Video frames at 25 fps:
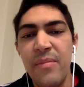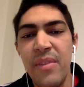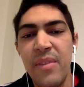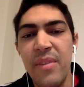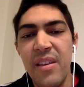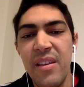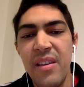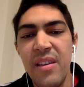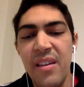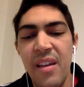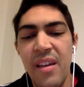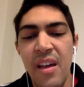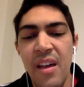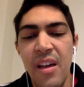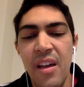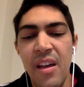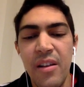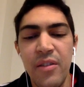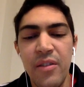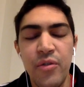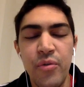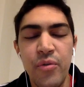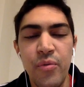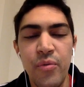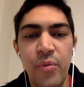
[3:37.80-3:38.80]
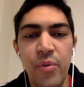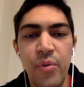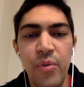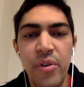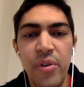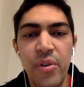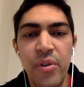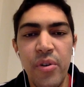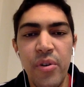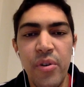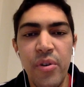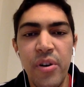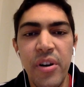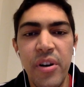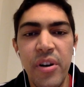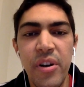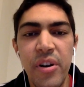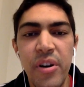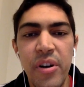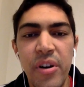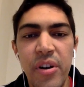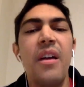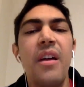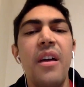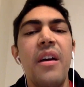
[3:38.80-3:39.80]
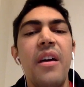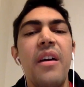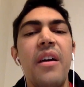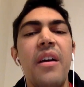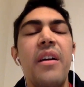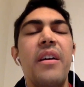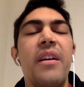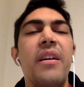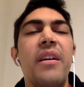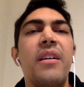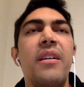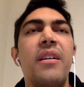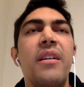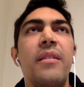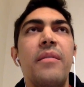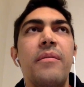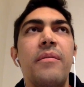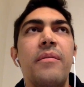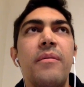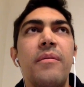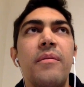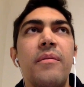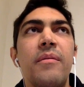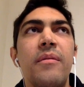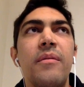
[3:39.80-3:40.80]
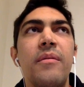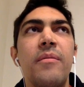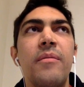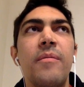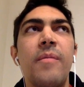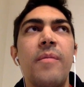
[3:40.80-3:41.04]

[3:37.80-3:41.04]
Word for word: me to work. And